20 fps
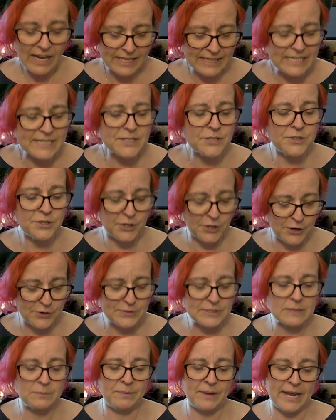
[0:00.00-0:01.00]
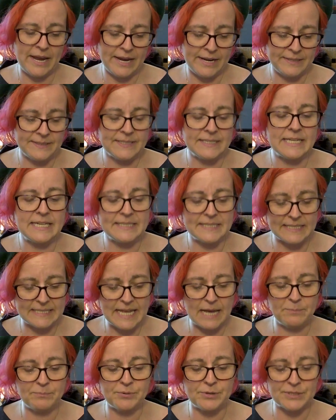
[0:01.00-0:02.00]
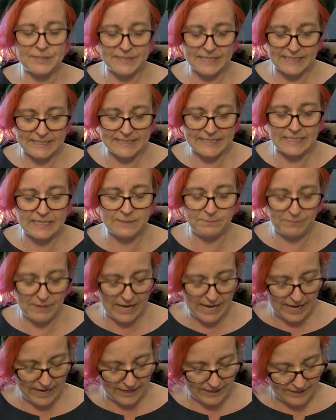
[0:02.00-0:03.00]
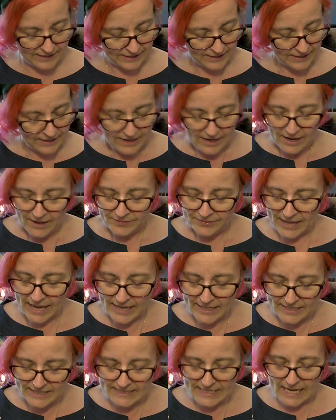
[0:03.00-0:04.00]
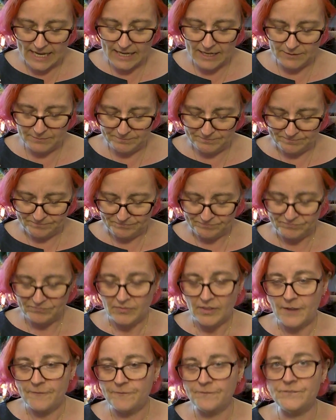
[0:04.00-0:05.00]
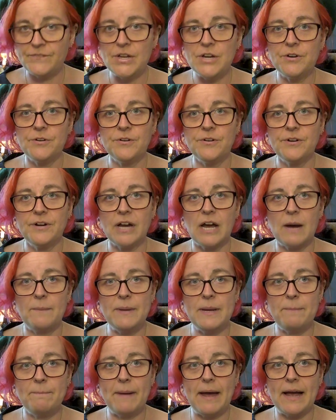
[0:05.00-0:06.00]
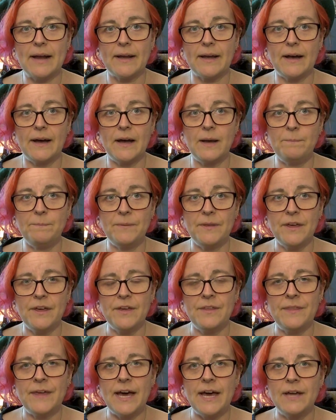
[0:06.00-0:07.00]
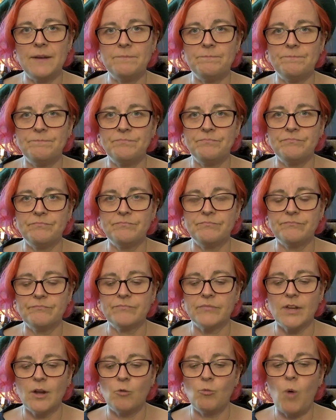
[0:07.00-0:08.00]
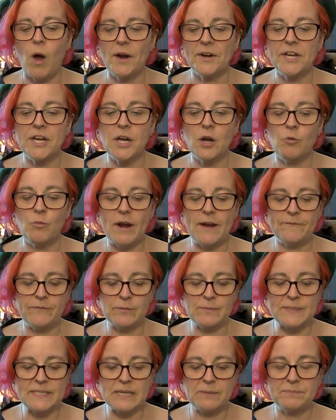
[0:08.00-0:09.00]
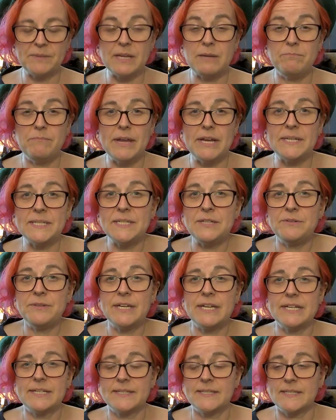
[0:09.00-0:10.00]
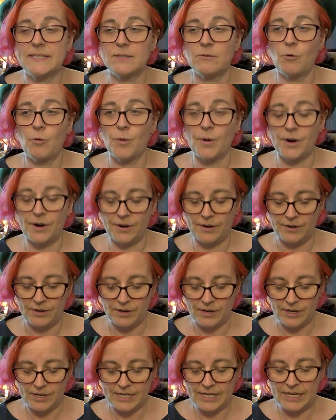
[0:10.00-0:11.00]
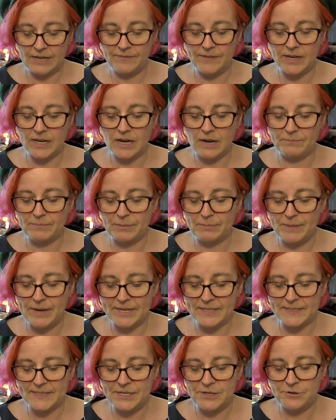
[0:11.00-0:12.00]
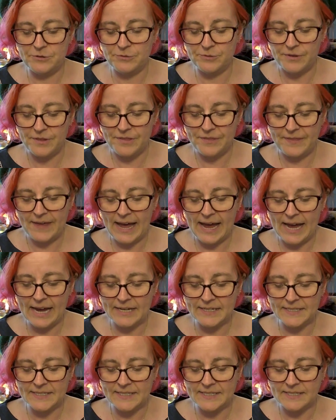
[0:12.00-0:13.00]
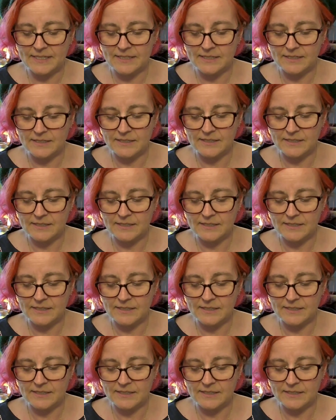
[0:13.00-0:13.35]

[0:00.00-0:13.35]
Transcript: And these are the ghost pains. This is that persistent pain. That is that fear coming back up, that walking away from something makes you this, or giving up makes you that.